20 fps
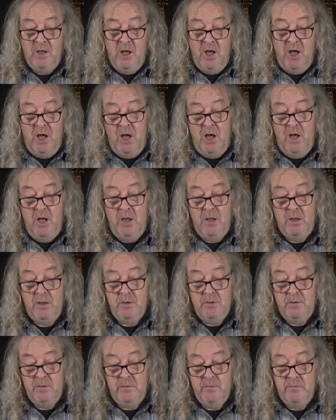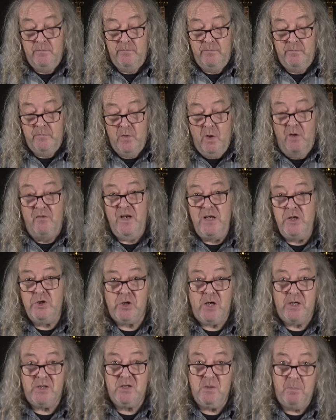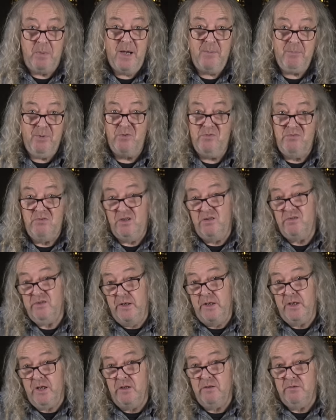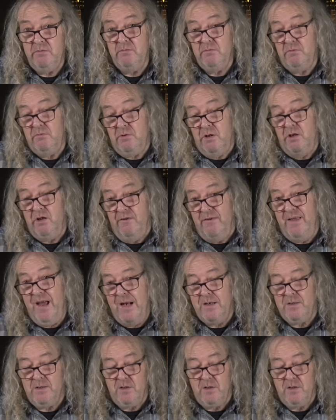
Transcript: of interest to people, you know, at that